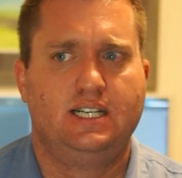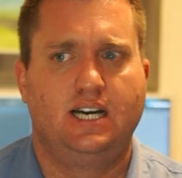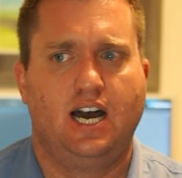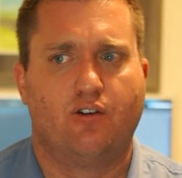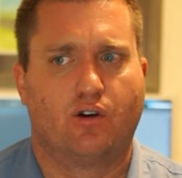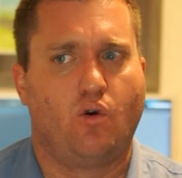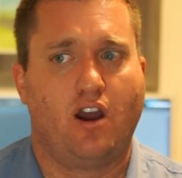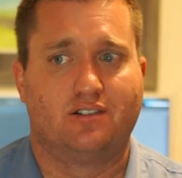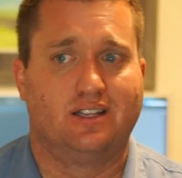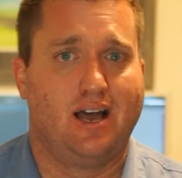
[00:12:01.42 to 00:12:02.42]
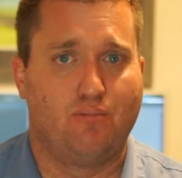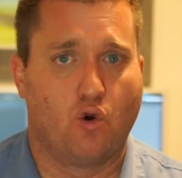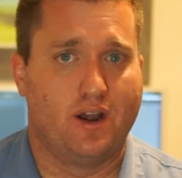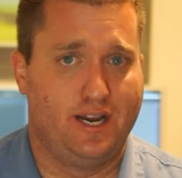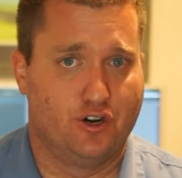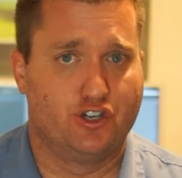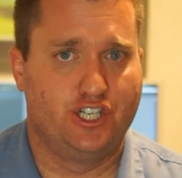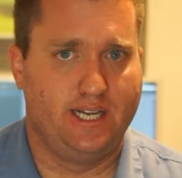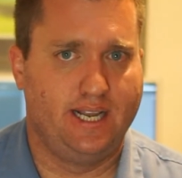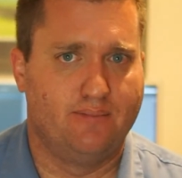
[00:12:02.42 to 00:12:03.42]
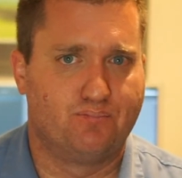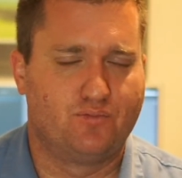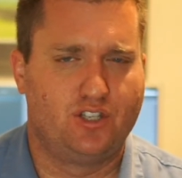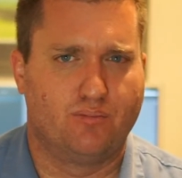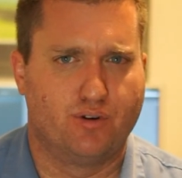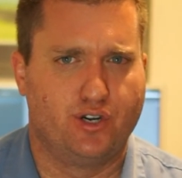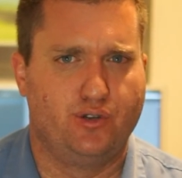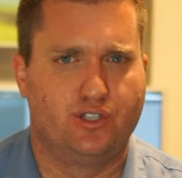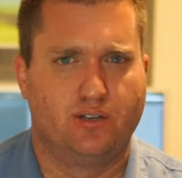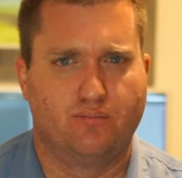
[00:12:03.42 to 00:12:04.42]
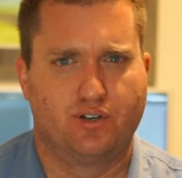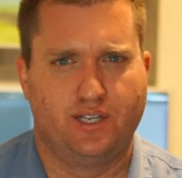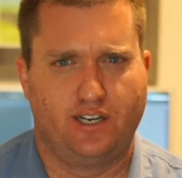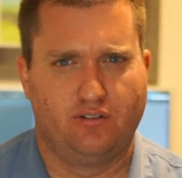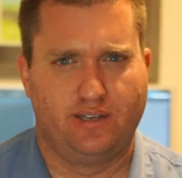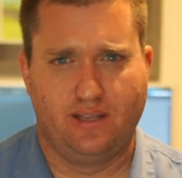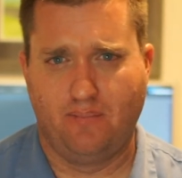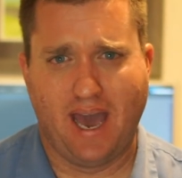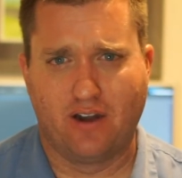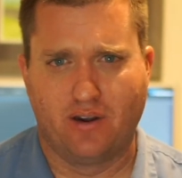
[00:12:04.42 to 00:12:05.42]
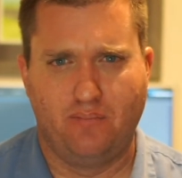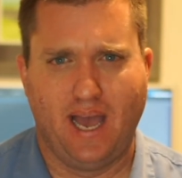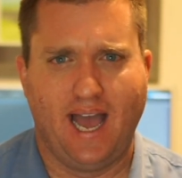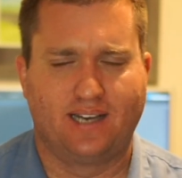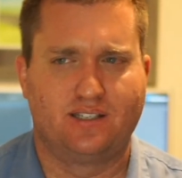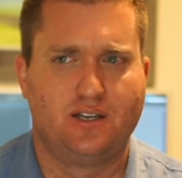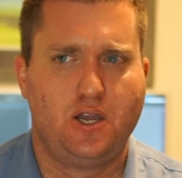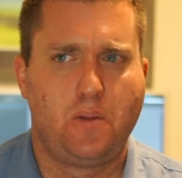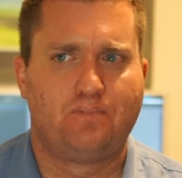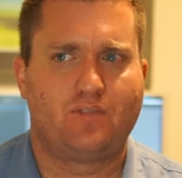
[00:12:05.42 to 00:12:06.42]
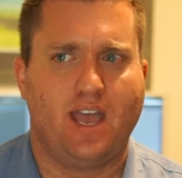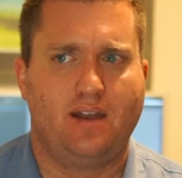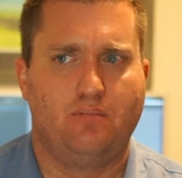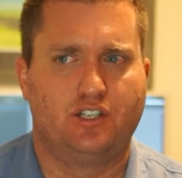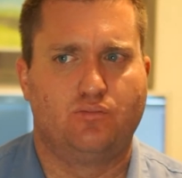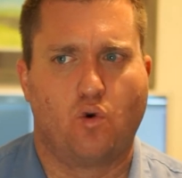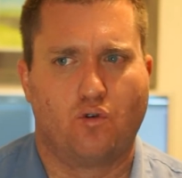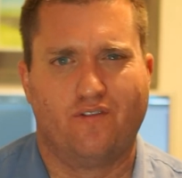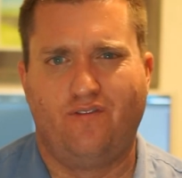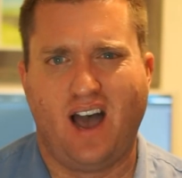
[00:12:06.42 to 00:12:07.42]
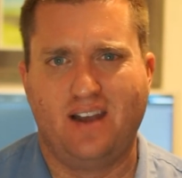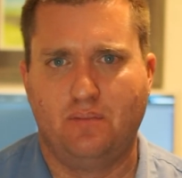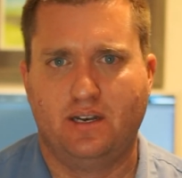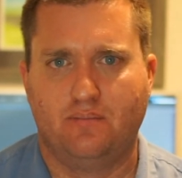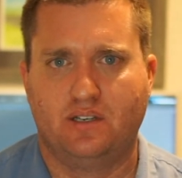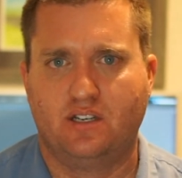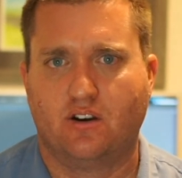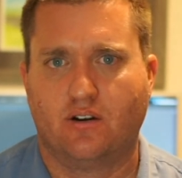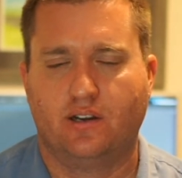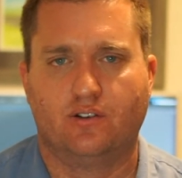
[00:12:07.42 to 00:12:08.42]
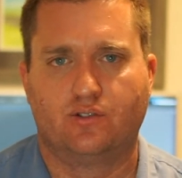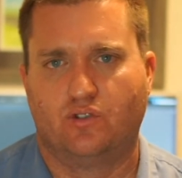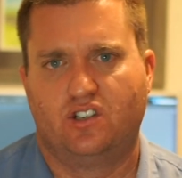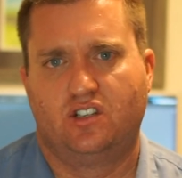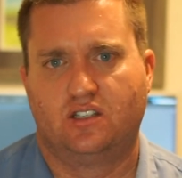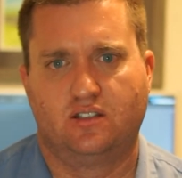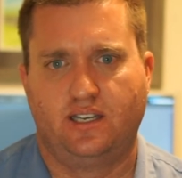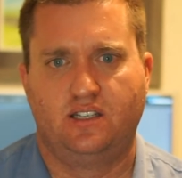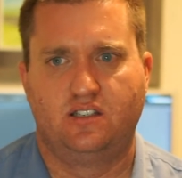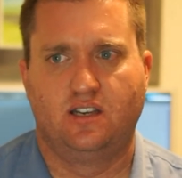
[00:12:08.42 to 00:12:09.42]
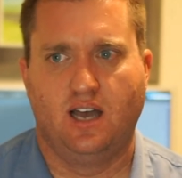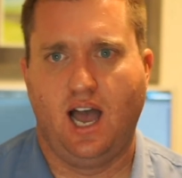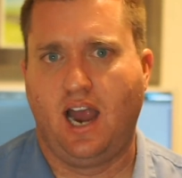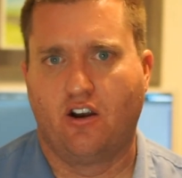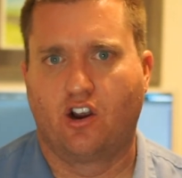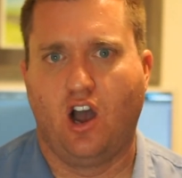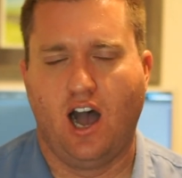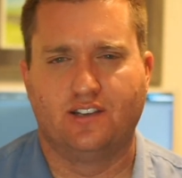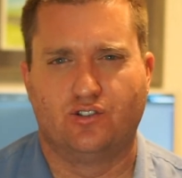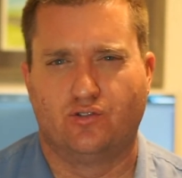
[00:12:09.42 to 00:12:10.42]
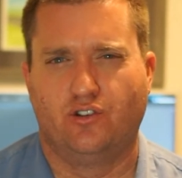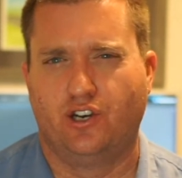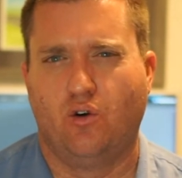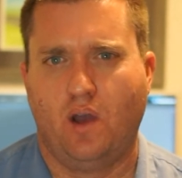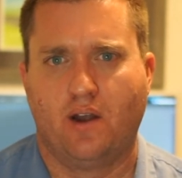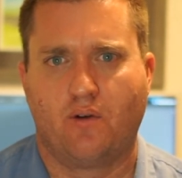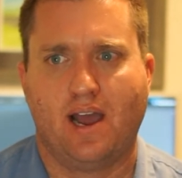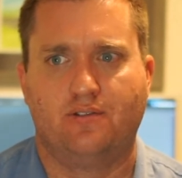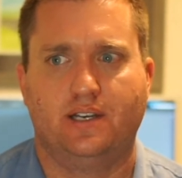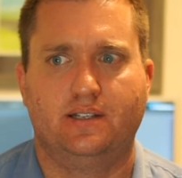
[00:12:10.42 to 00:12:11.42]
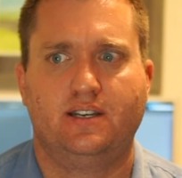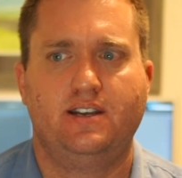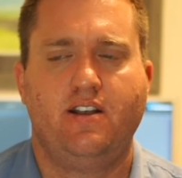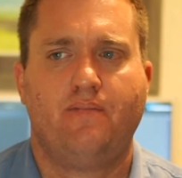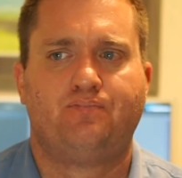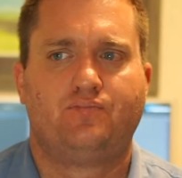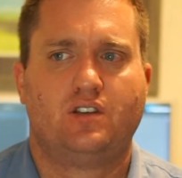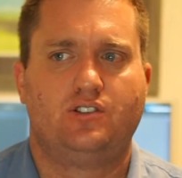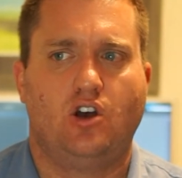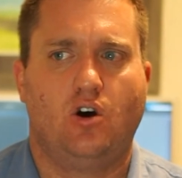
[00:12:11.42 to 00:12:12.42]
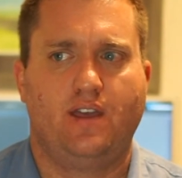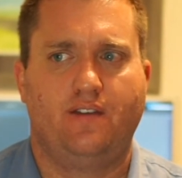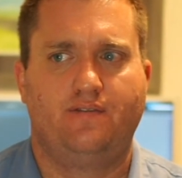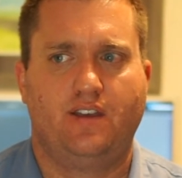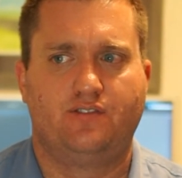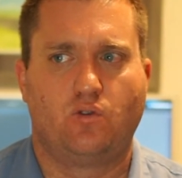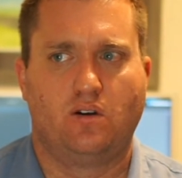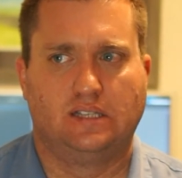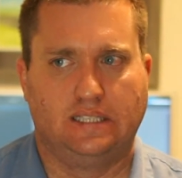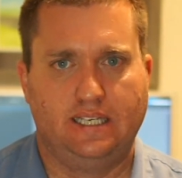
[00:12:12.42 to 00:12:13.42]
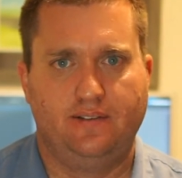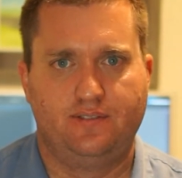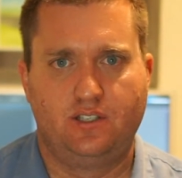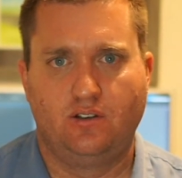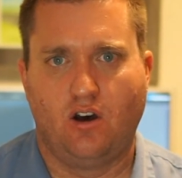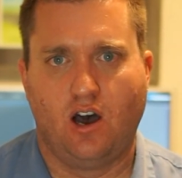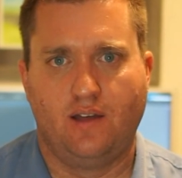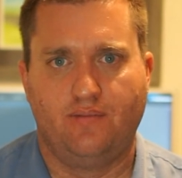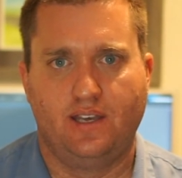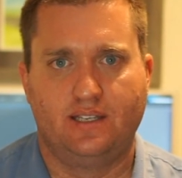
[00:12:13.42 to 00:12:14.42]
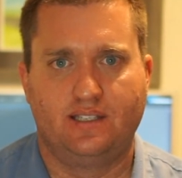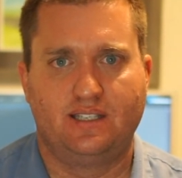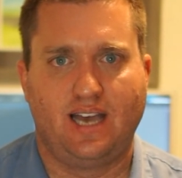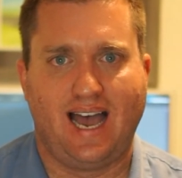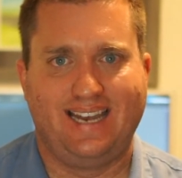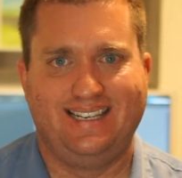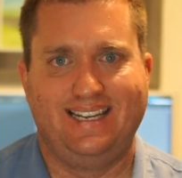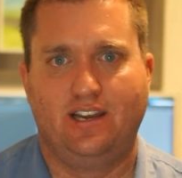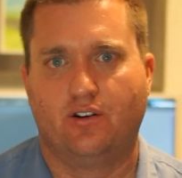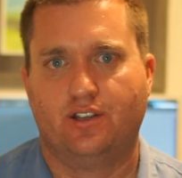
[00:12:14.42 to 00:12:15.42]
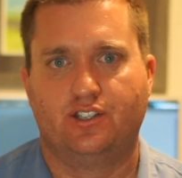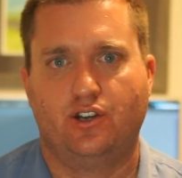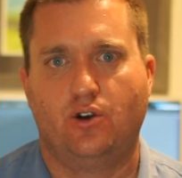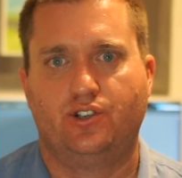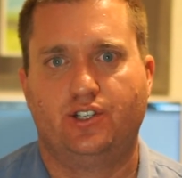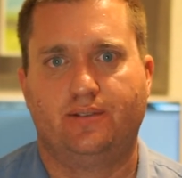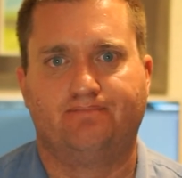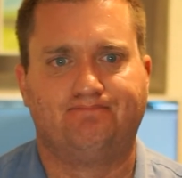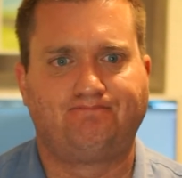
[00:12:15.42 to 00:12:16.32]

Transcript: requires a lot more energy to produce them, particularly the battery packs, and much more refinement in materials, which just leads to higher costs. There's really no way around it. So they've sort of lived on this idea or this notion